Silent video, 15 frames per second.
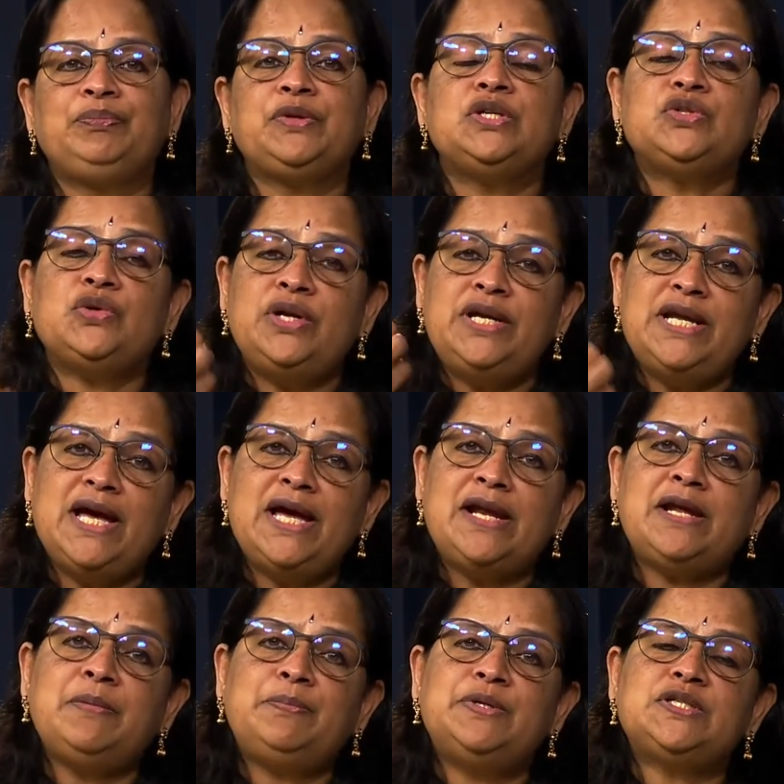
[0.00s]
So in
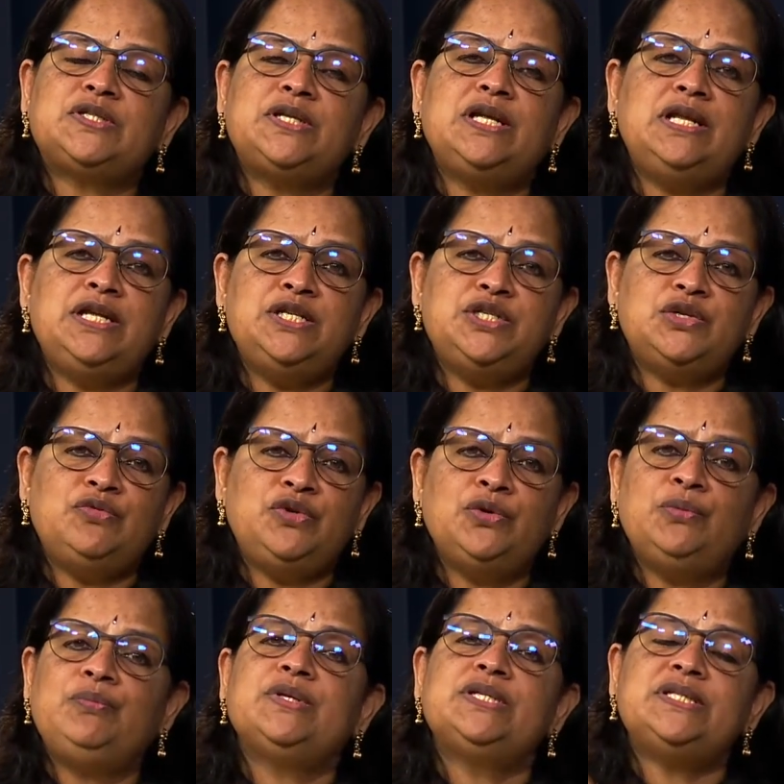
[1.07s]
direct personal interview,
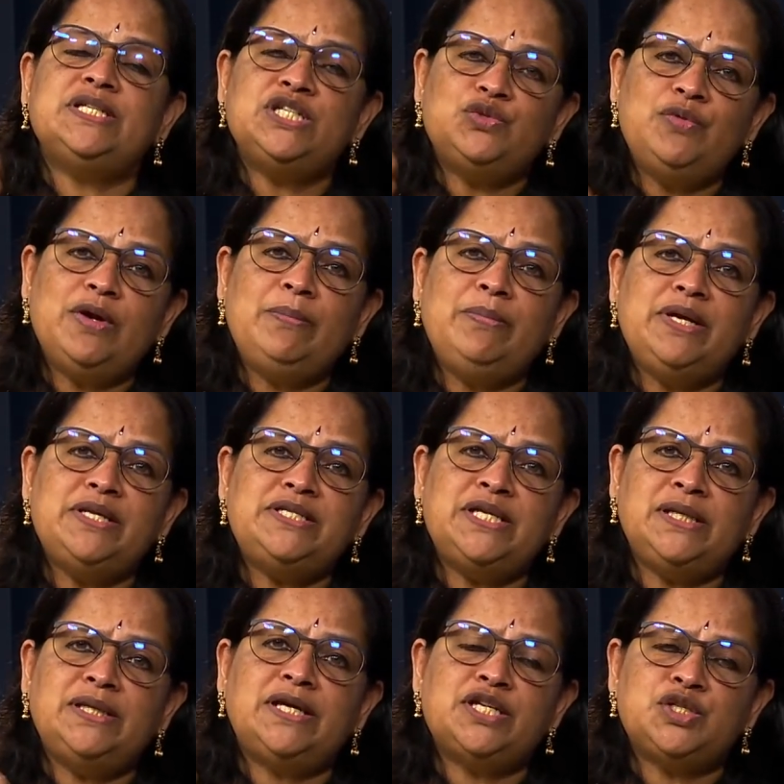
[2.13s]
since we are
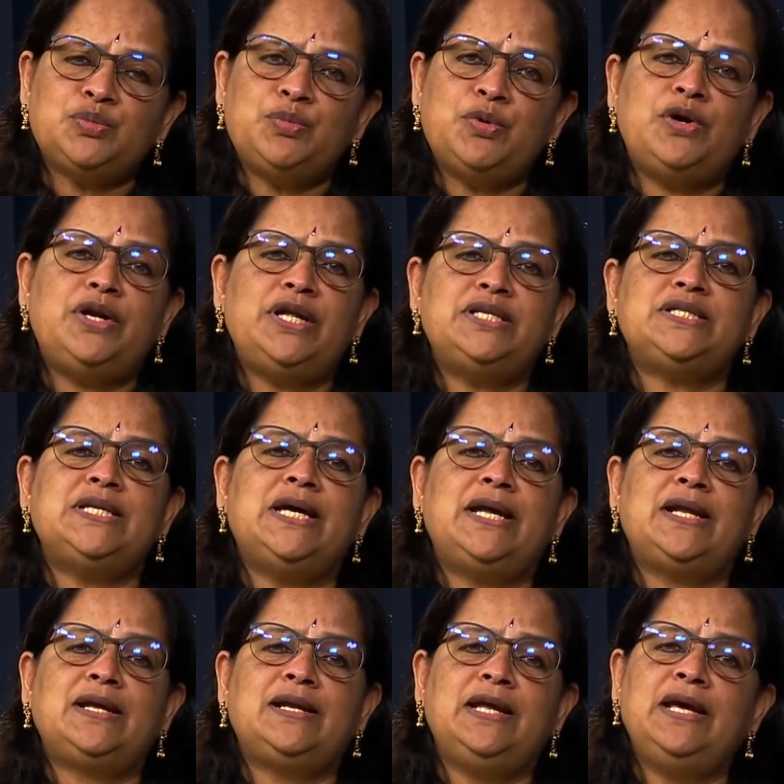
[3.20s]
meeting the respondents
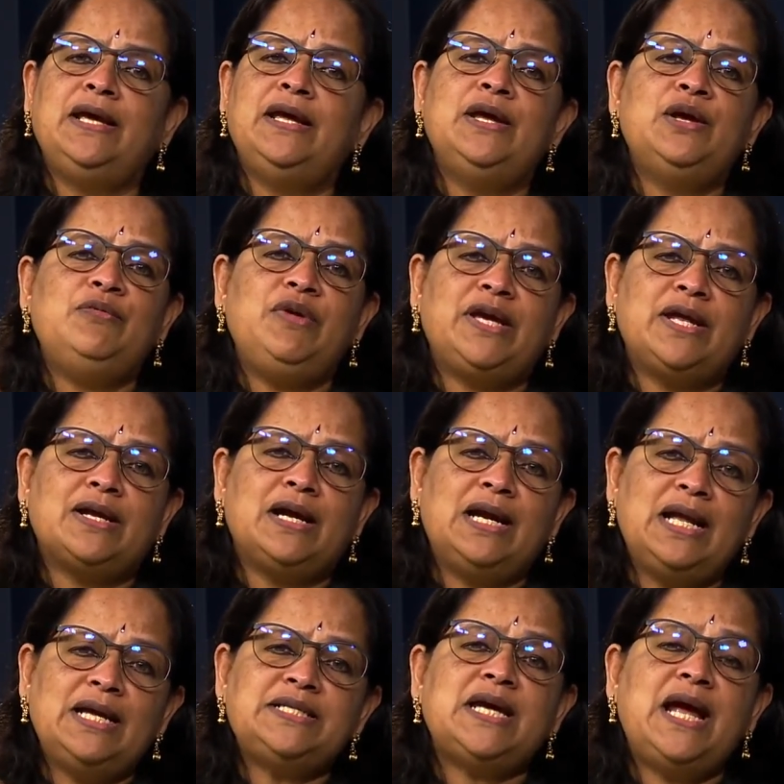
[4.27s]
directly, we can
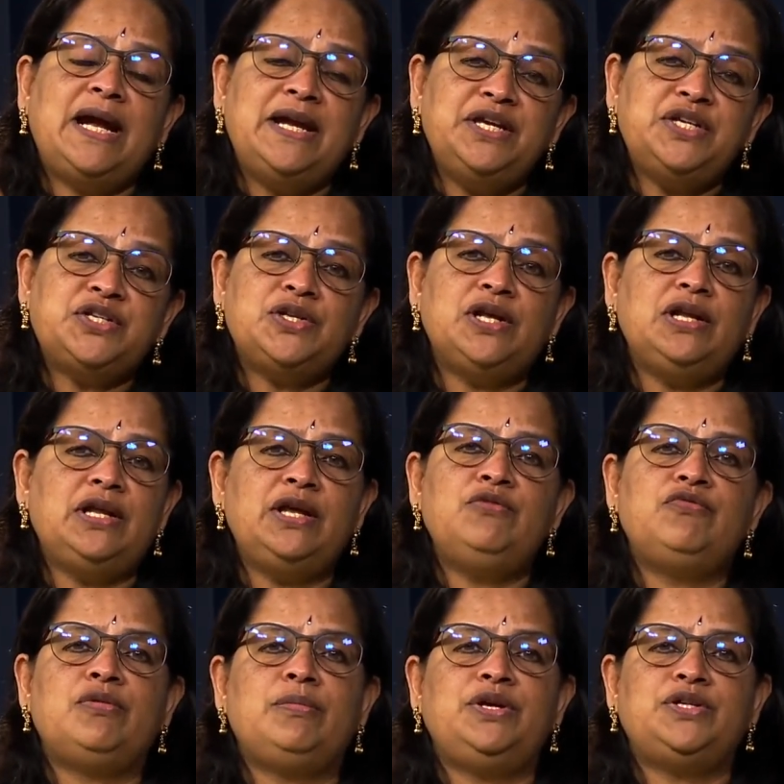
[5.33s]
collect additional
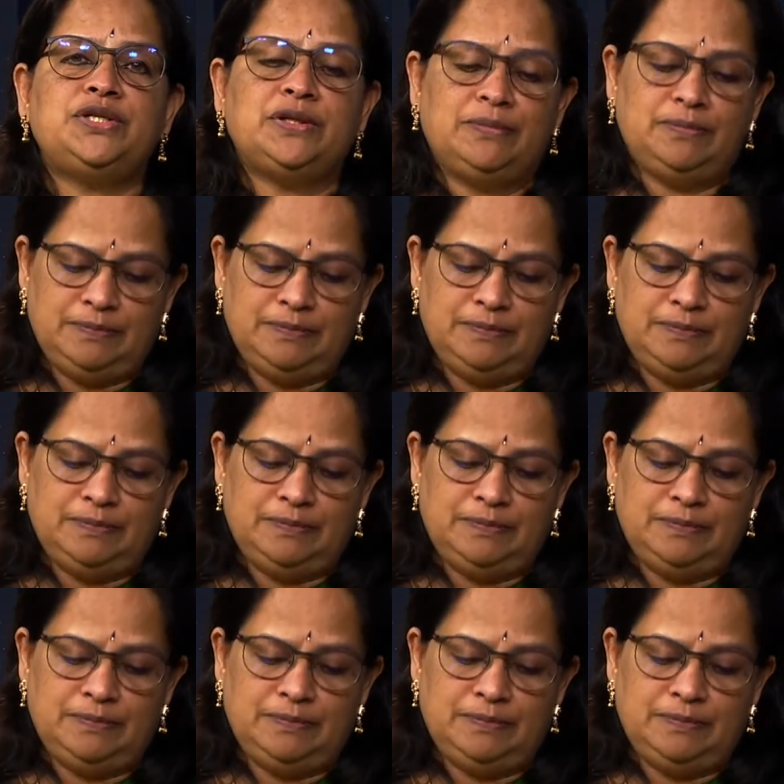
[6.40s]
information.